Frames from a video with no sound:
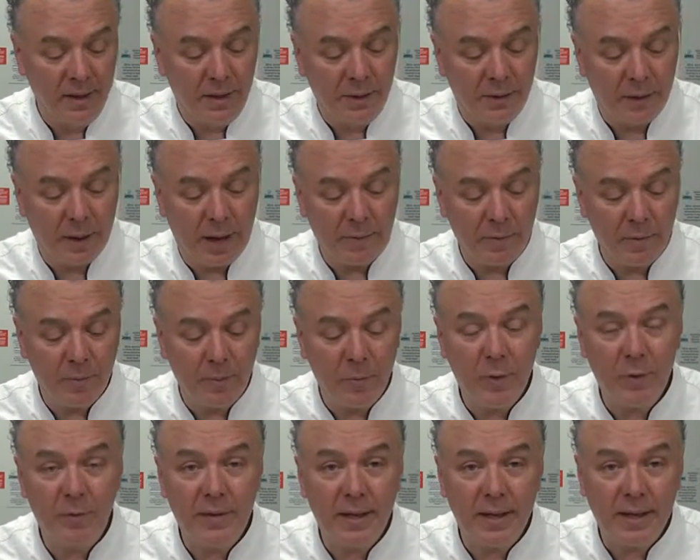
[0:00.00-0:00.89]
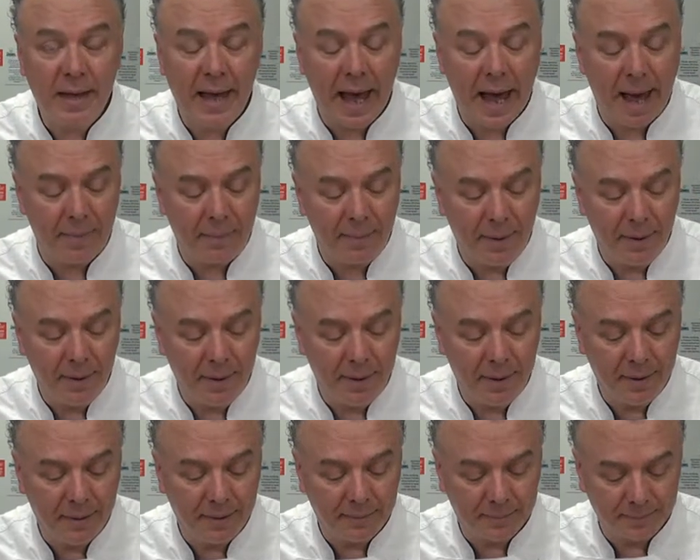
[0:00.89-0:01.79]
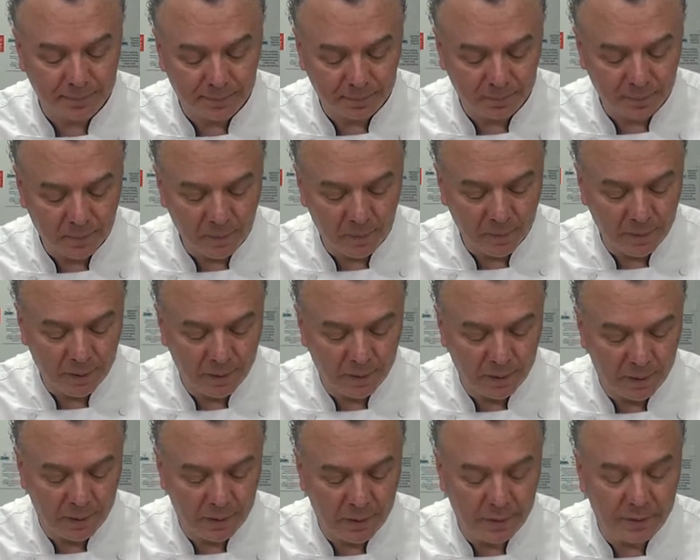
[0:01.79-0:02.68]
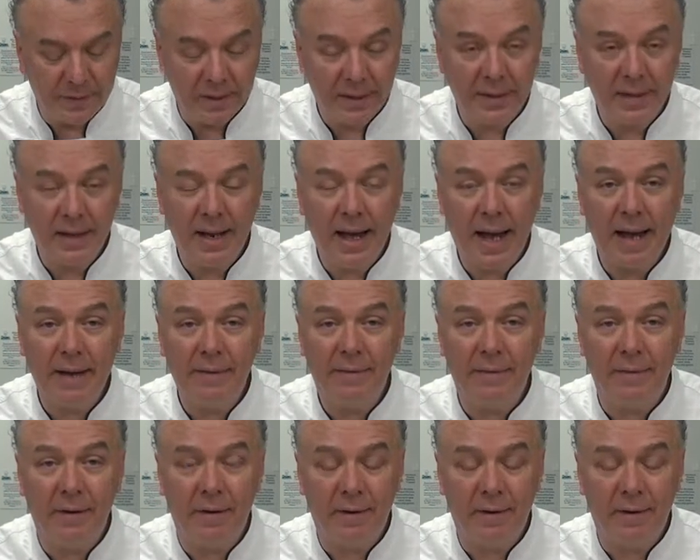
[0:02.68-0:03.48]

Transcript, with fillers: So I removed the cap using the knife